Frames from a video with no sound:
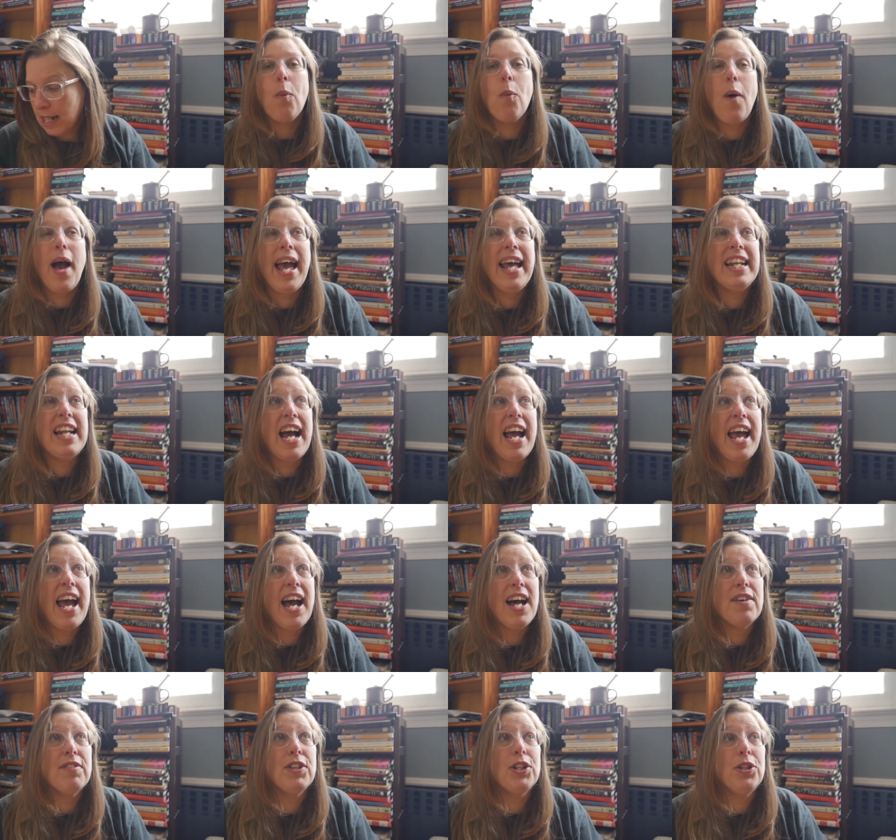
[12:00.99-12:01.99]
When I
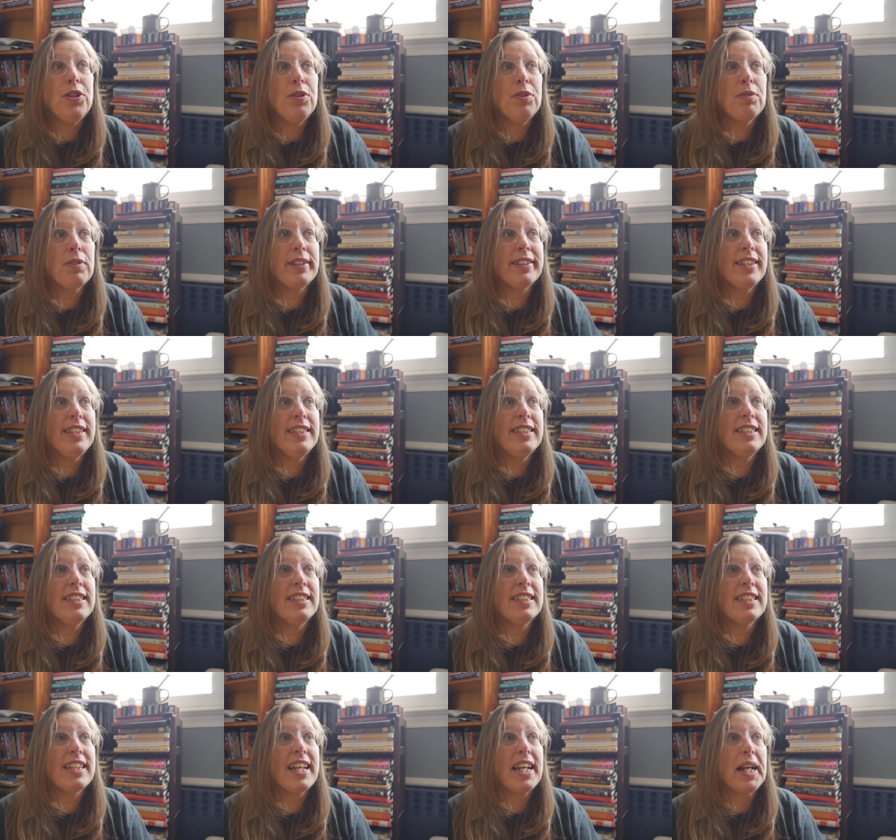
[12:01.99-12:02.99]
have new
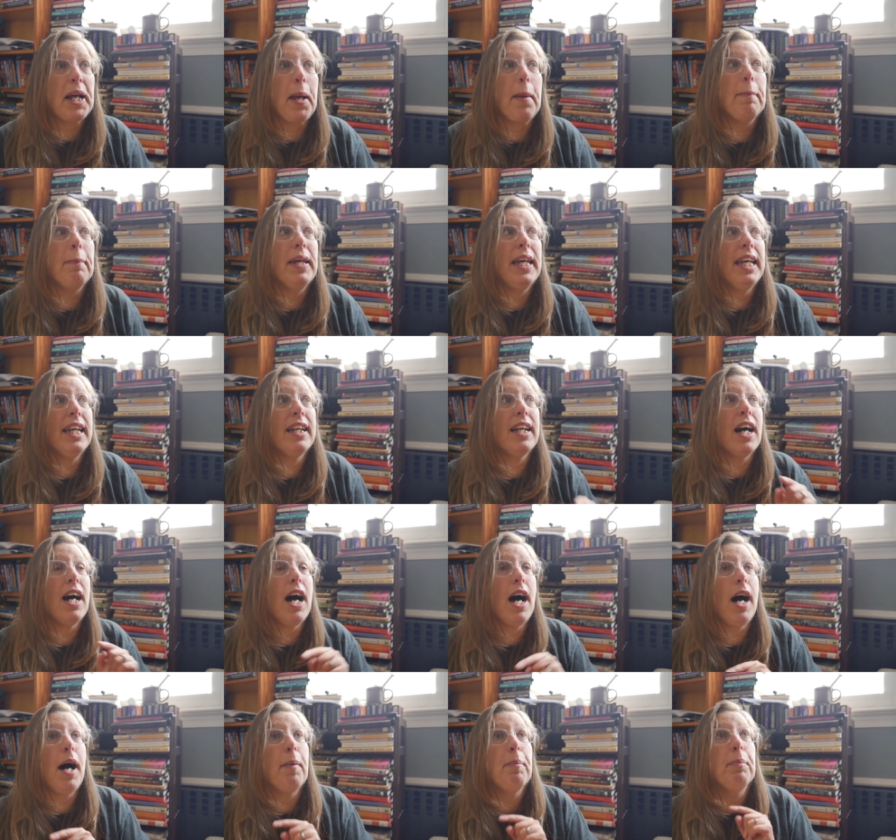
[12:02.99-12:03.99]
releases that I pick
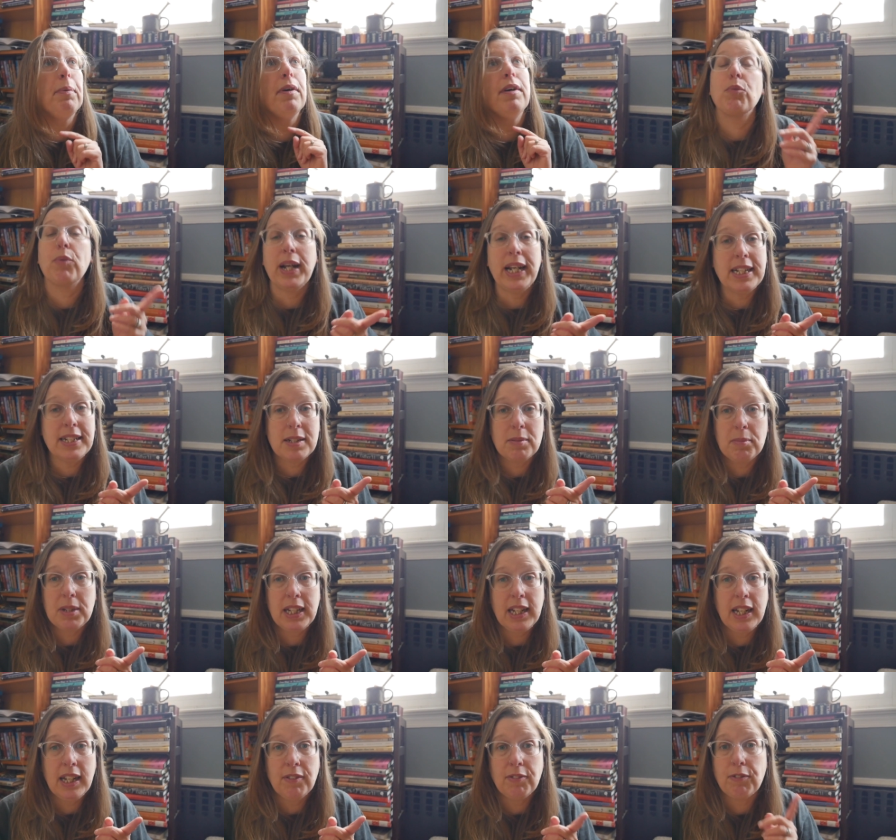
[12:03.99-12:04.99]
up
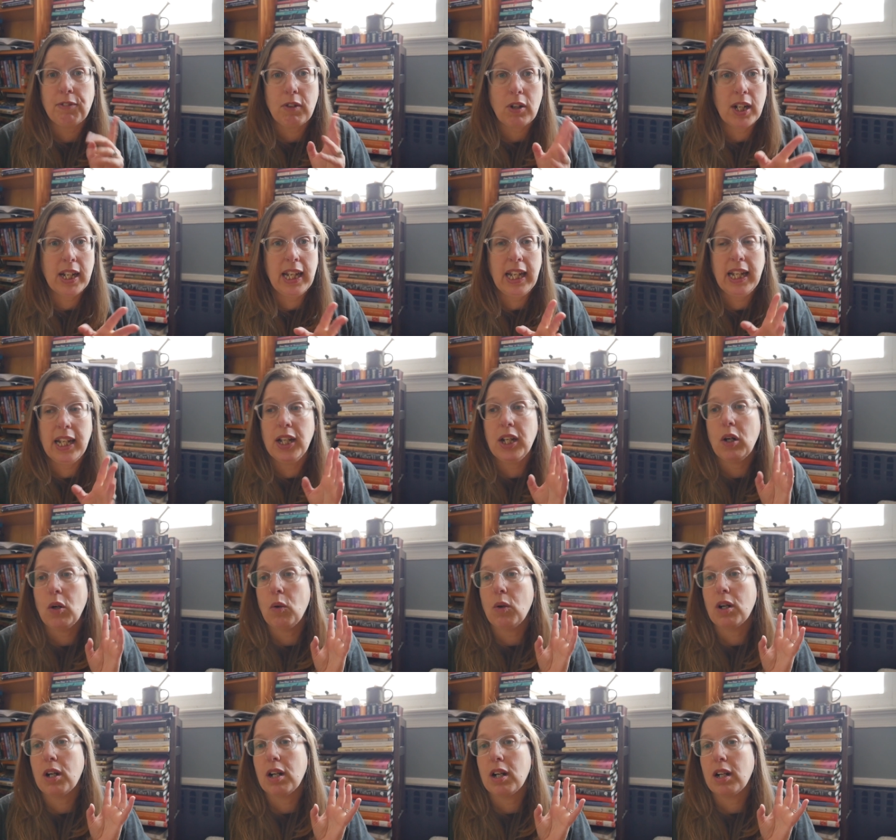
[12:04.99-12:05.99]
randomly, free
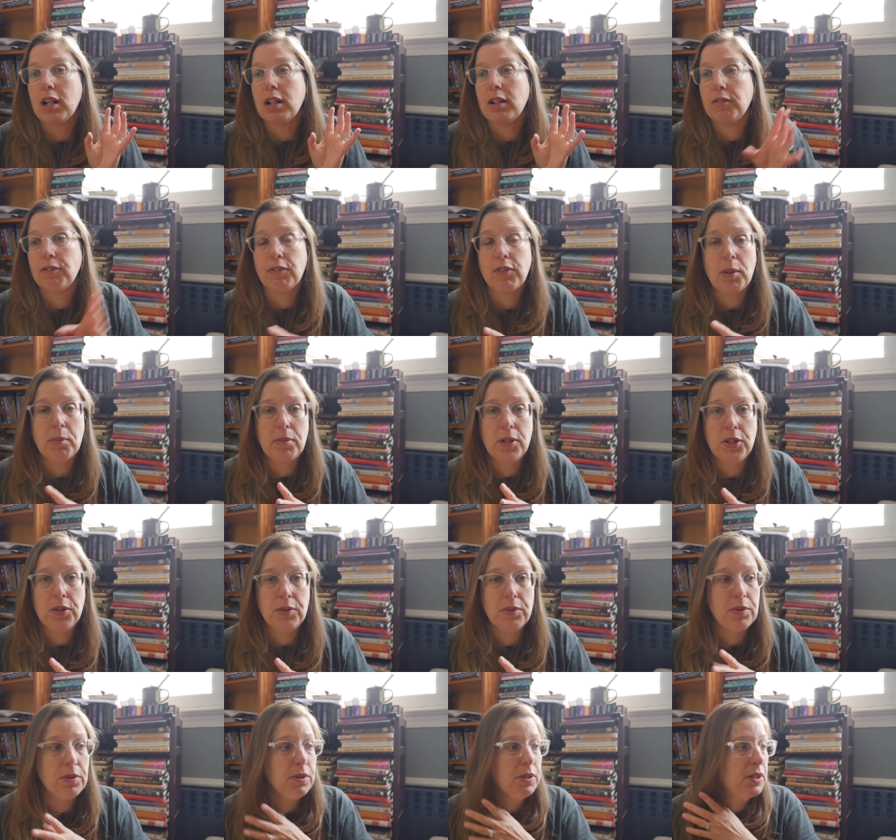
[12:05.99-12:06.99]
or from
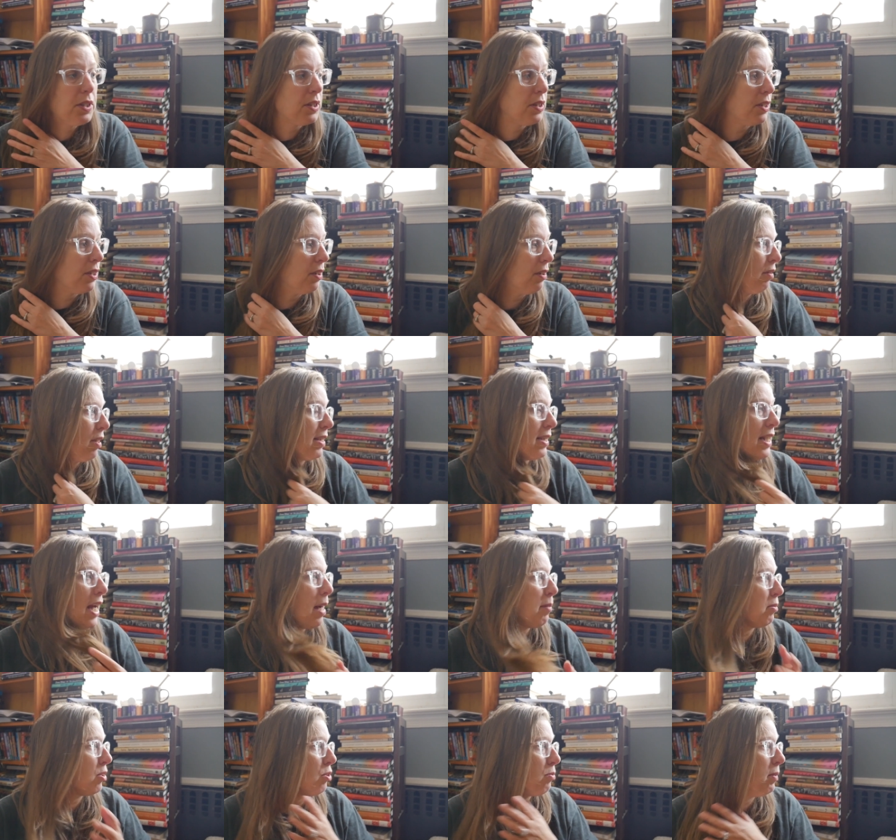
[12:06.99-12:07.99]
used
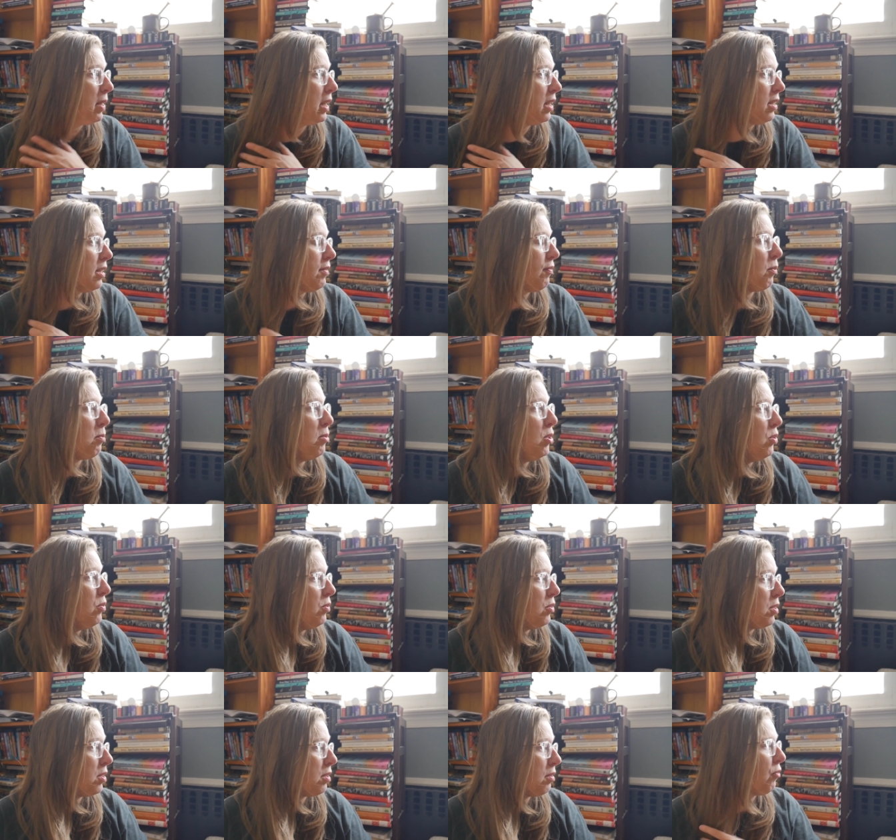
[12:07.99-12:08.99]
establishments, from
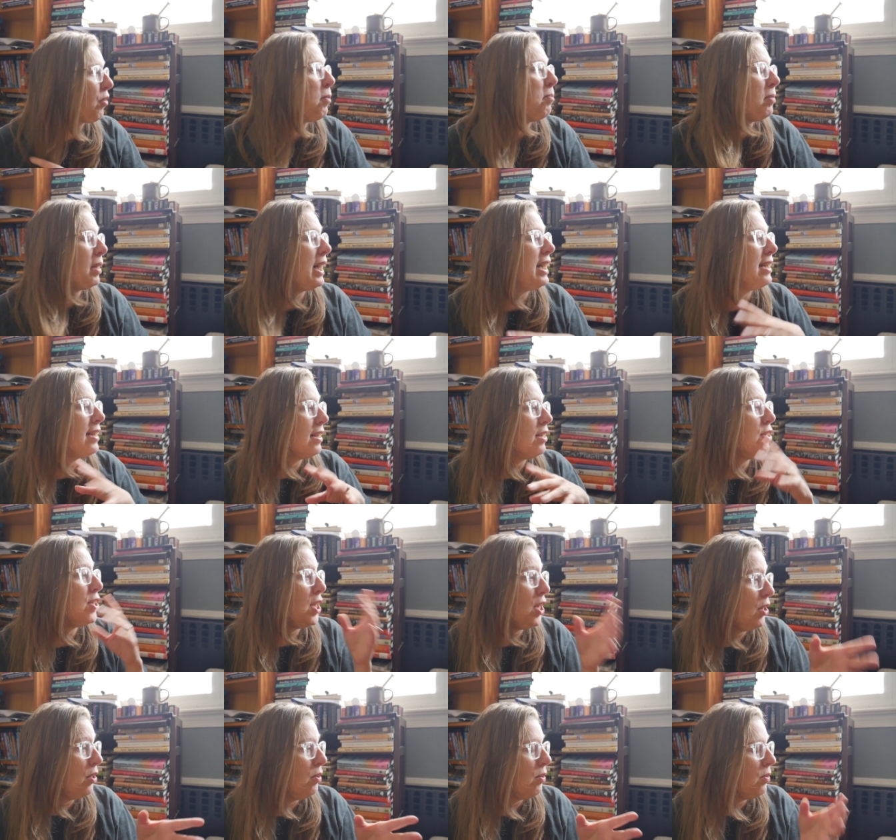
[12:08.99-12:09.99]
used from places
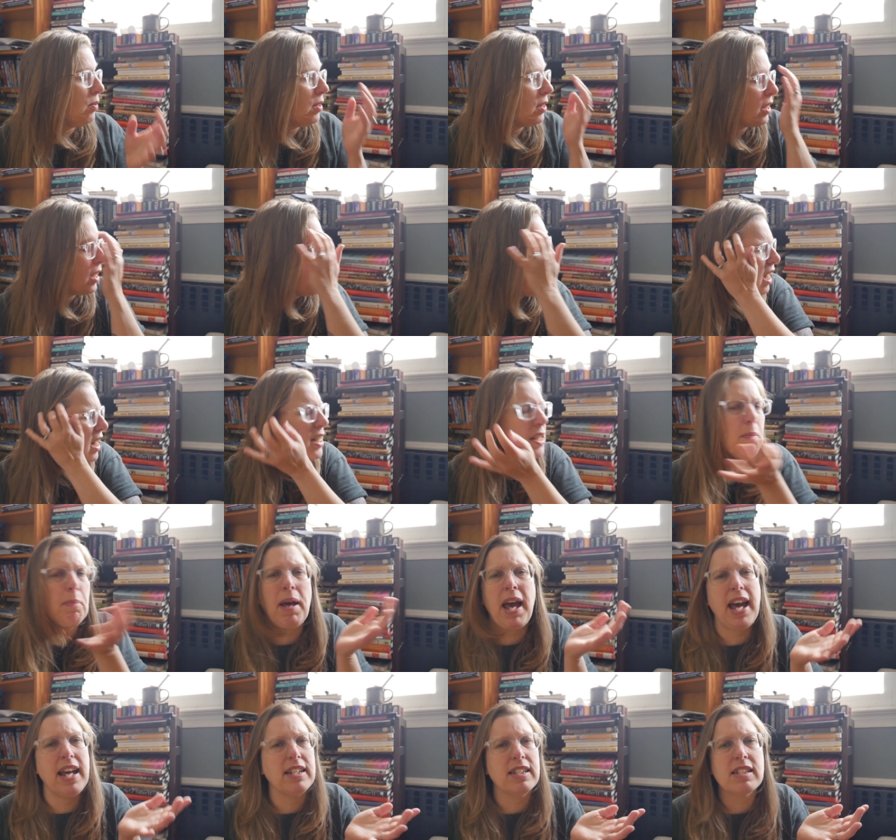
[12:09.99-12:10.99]
used, it
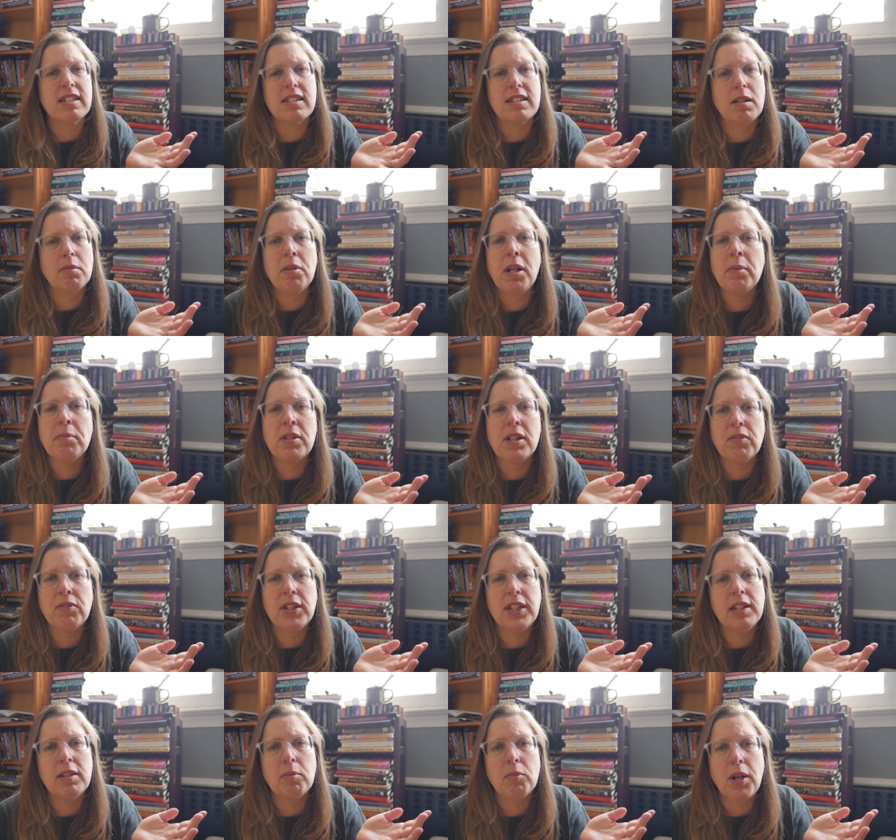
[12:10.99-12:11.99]
depends. Sometimes I
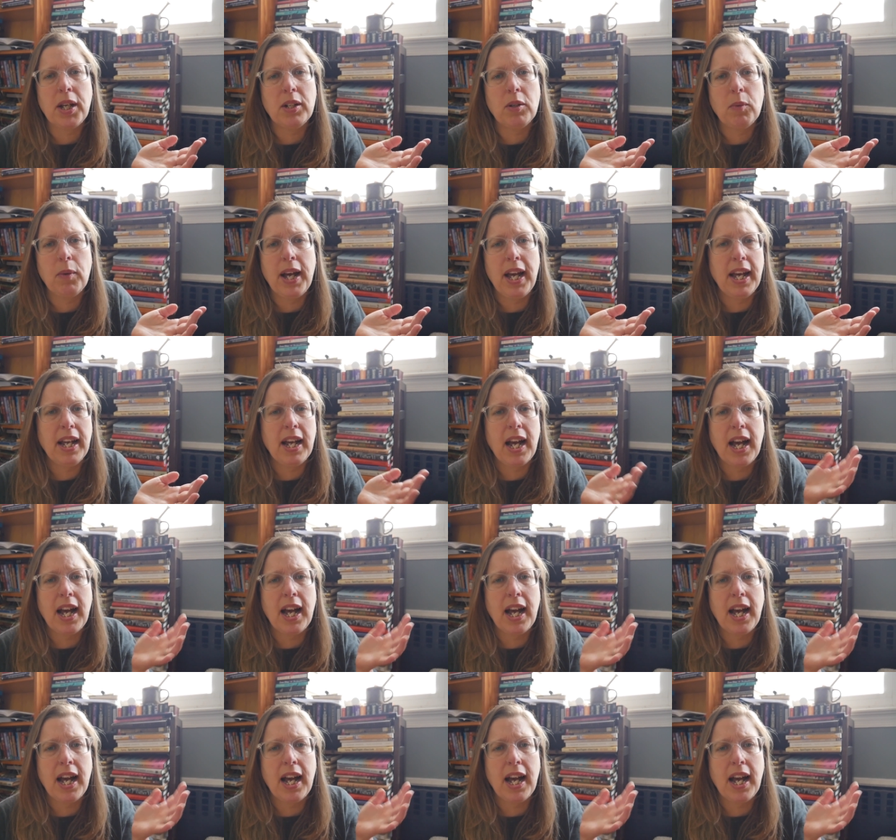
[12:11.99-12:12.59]
read them right away.